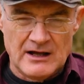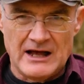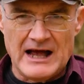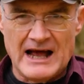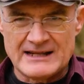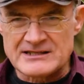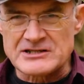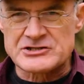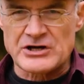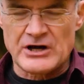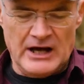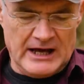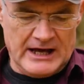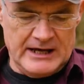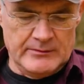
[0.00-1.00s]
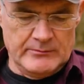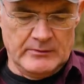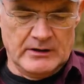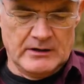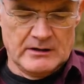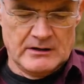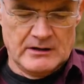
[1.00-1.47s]
at the
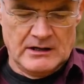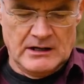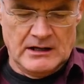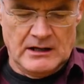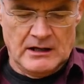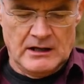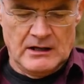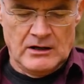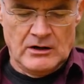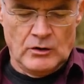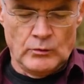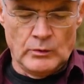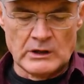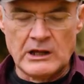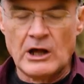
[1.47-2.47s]
time, we'll